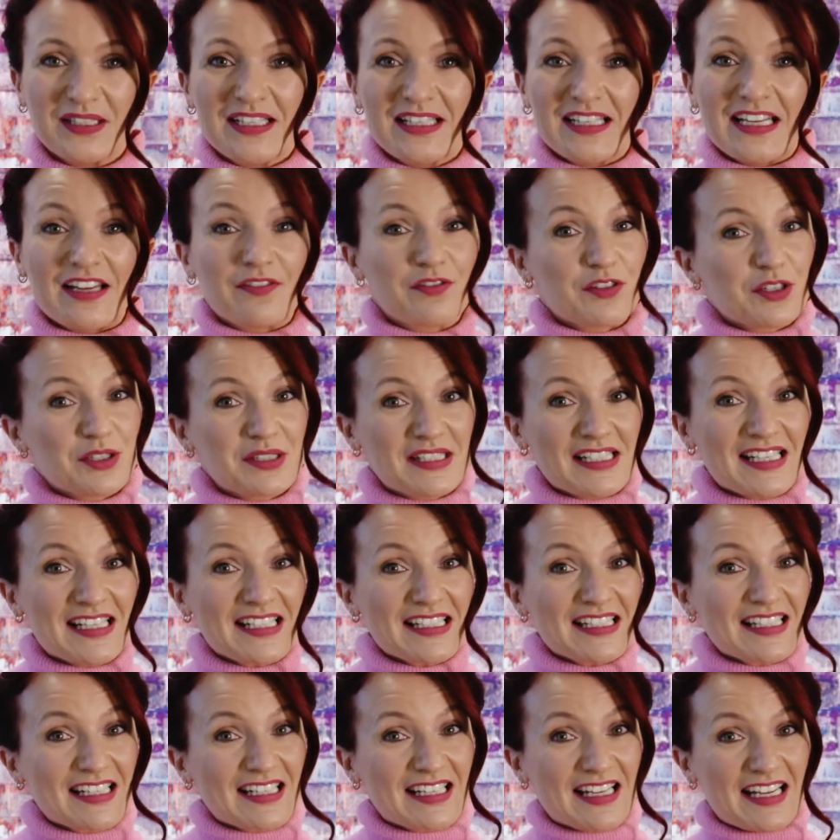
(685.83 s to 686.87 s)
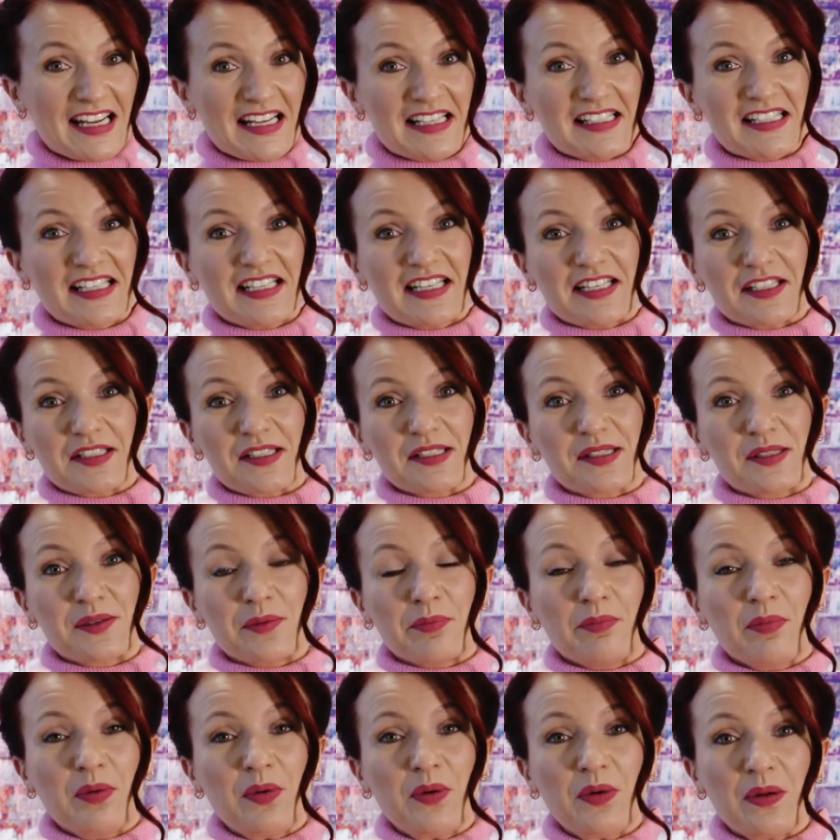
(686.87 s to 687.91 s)
If you did, here's a link to some
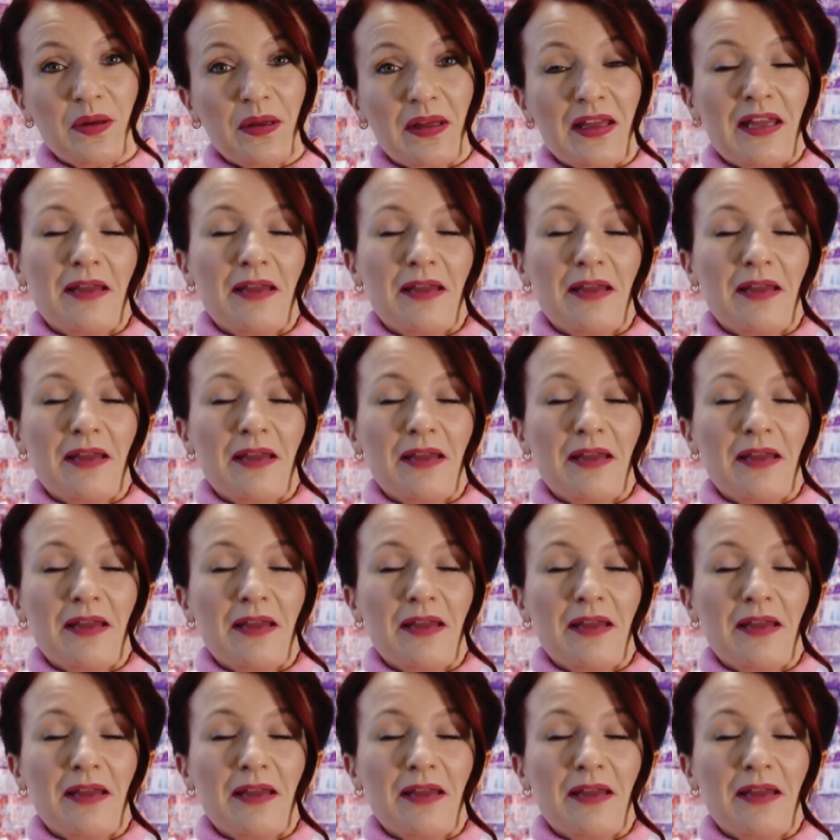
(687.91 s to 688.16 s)
more.